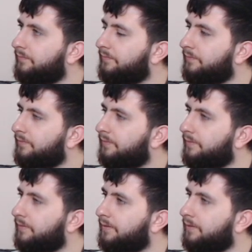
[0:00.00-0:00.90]

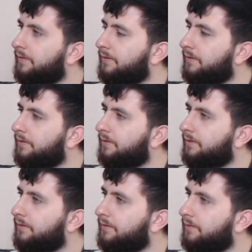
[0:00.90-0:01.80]

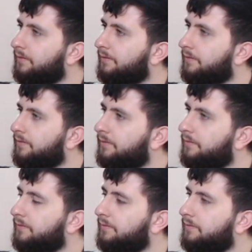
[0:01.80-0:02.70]

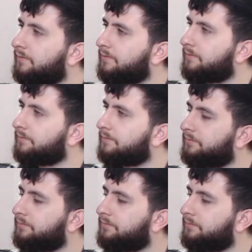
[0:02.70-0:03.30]
(not speaking)